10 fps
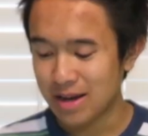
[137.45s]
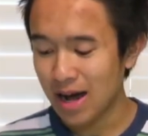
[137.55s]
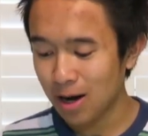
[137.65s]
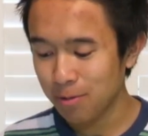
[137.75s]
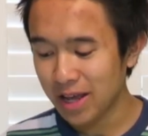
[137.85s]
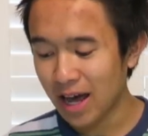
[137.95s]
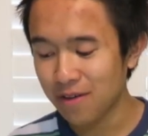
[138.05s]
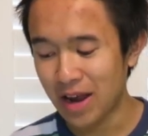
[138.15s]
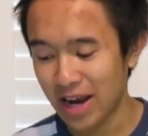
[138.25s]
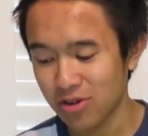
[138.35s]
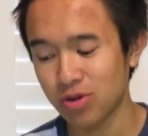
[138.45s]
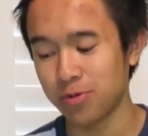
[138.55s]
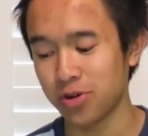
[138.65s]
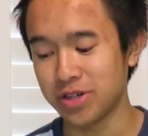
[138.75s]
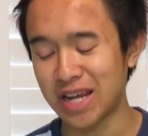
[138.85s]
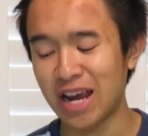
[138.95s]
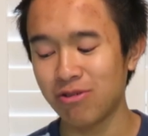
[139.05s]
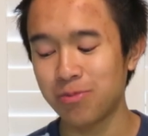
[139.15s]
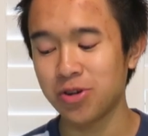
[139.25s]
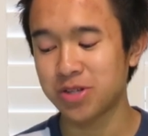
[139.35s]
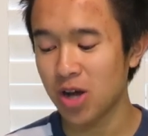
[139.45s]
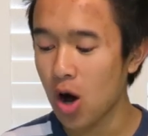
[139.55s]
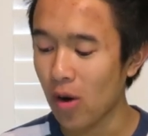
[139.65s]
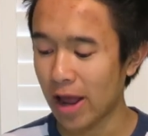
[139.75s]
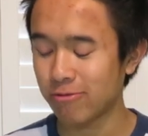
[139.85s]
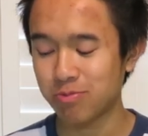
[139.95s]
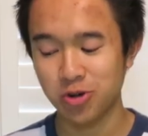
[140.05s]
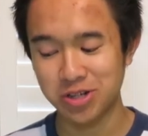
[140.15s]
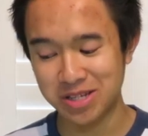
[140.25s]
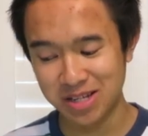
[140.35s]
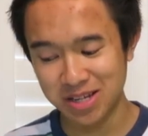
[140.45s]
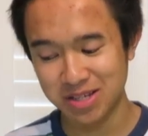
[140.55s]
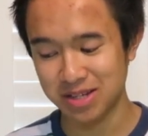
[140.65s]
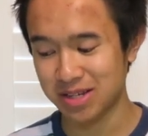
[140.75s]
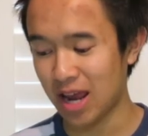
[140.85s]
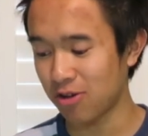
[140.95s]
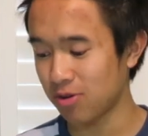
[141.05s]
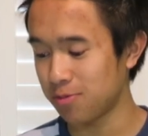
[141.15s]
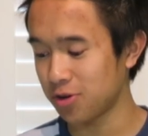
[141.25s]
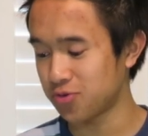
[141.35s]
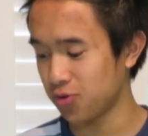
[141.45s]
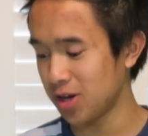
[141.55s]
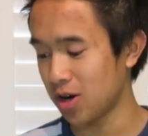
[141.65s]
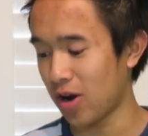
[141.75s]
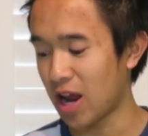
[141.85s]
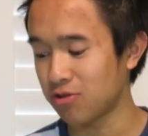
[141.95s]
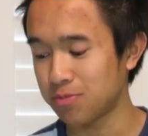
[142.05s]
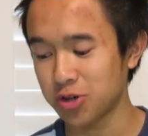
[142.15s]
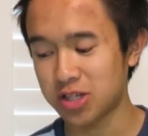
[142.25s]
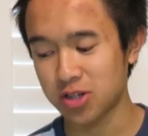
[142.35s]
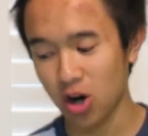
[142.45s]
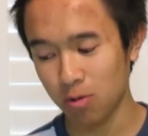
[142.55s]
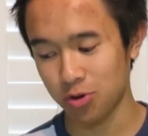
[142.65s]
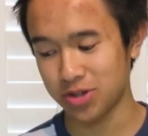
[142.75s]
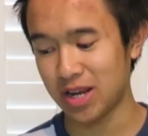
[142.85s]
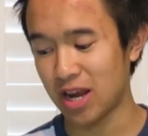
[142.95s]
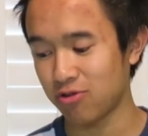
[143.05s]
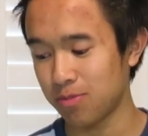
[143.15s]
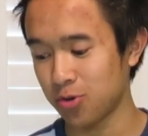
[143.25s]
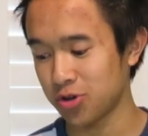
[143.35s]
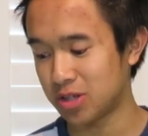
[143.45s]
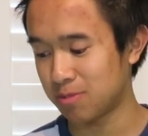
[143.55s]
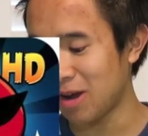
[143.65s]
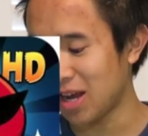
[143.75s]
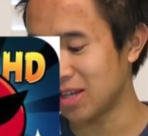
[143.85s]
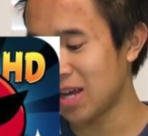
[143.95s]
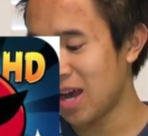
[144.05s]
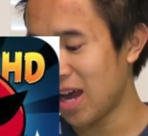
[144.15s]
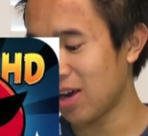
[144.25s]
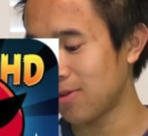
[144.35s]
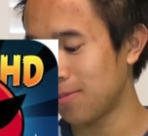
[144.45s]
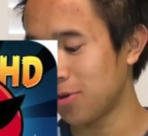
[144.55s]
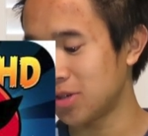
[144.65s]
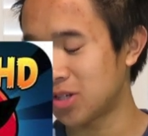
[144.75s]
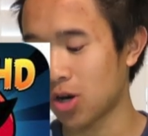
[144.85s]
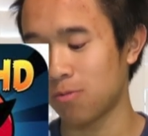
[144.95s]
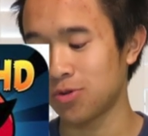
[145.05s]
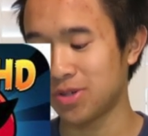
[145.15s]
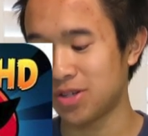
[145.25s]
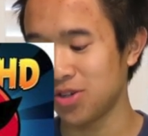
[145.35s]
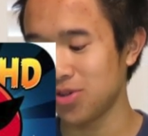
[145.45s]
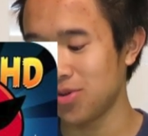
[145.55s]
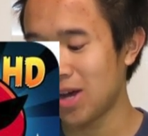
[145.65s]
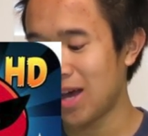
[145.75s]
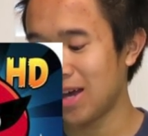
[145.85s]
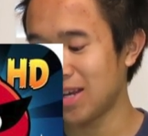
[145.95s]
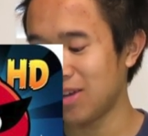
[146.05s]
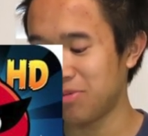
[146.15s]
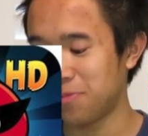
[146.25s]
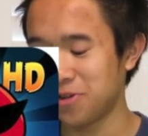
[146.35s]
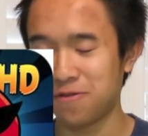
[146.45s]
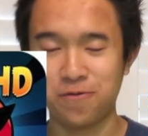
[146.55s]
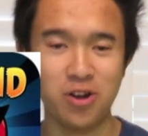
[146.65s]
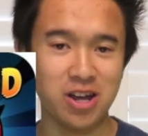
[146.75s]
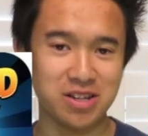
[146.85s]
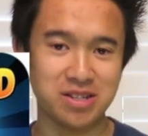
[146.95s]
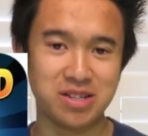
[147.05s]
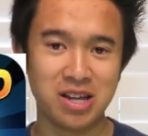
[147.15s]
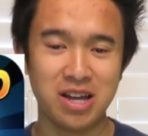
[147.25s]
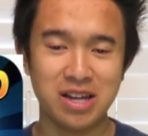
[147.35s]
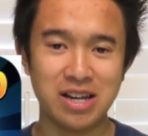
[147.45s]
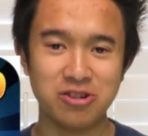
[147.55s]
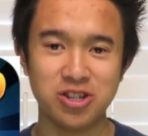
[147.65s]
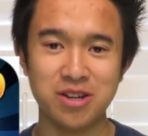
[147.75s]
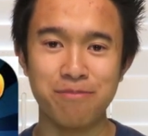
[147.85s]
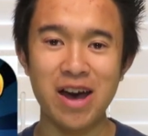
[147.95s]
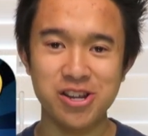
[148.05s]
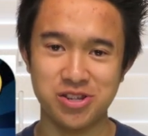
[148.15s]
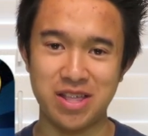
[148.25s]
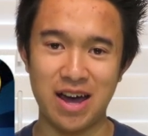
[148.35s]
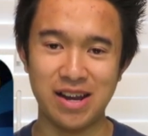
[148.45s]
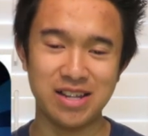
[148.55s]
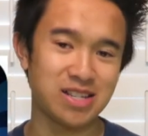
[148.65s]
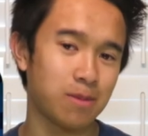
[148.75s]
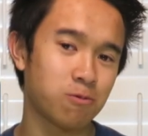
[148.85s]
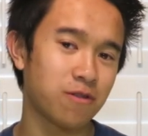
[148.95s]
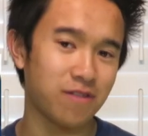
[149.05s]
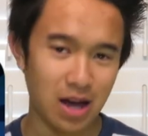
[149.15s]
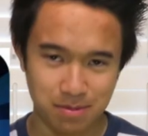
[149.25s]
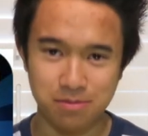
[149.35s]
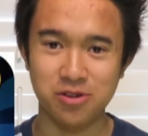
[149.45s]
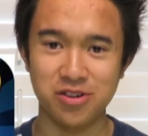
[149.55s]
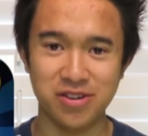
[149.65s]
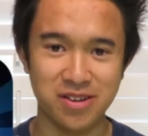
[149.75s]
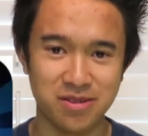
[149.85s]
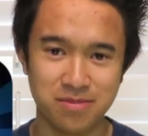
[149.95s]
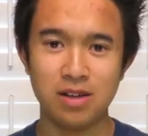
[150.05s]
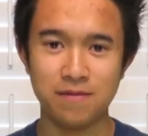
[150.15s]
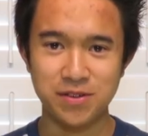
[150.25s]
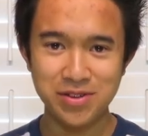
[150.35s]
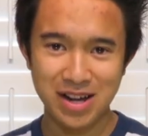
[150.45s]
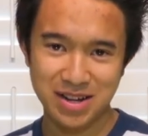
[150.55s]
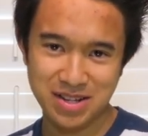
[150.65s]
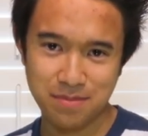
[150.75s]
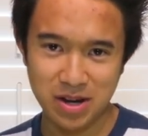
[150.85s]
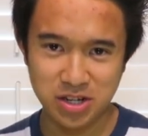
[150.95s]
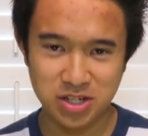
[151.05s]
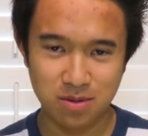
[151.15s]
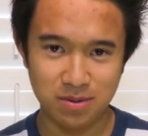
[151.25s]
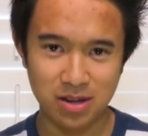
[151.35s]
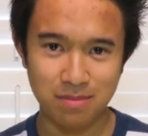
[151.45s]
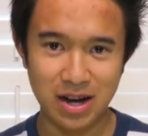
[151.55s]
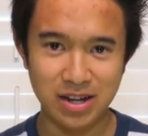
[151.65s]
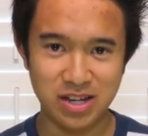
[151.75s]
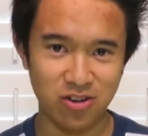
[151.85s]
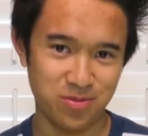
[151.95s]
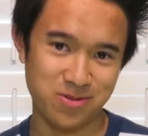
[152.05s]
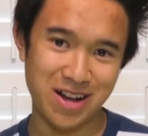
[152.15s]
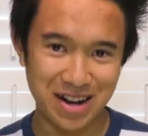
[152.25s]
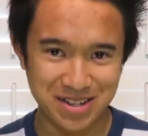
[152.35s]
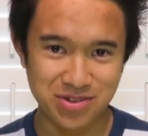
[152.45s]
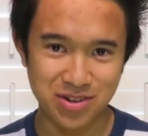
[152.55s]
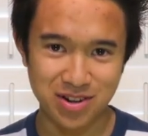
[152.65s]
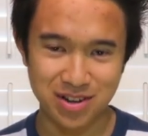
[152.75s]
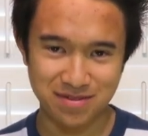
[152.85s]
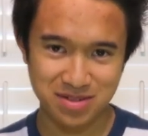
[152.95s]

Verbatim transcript: Now we have Angry Birds Go, Angry Birds Seasons, Angry Birds Rio, Angry Birds Star Wars, Angry Birds Space, Angry Birds Star Wars 2, and Angry Birds Friends. Now just imagine that, except with Flappy Bird. If you guys can manage to beat my terrible high score,